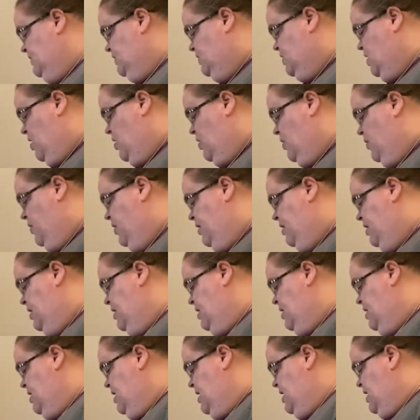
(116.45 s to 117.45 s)
So
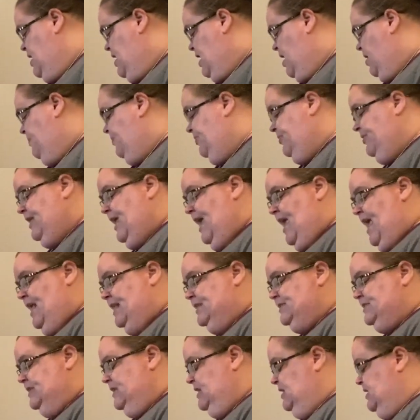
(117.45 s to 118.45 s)
a
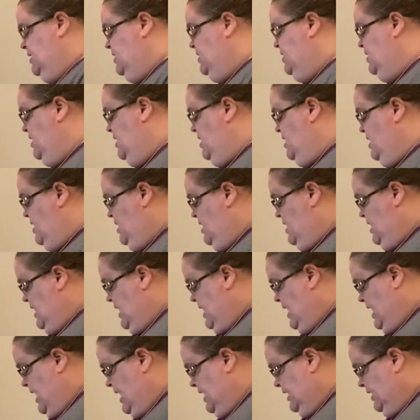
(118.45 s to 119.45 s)
plate
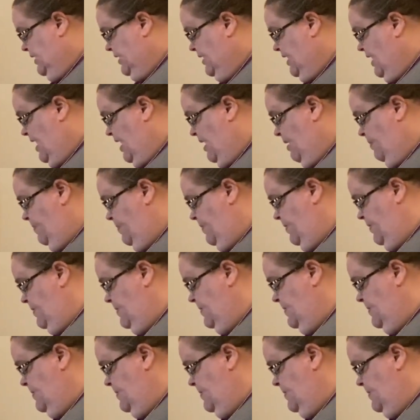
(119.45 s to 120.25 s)
and a cup.